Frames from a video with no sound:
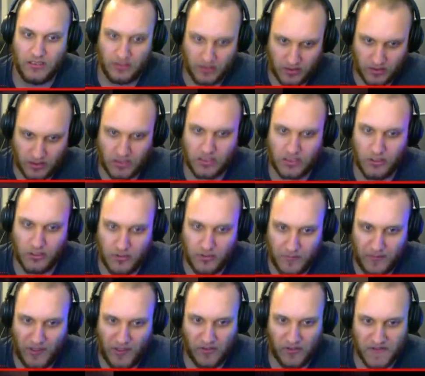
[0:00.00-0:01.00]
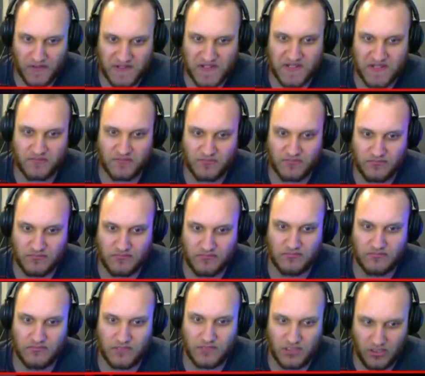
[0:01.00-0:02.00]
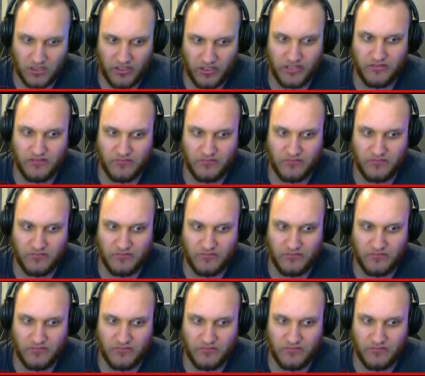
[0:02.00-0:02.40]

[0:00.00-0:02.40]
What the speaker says: gonna go to barrels. Good.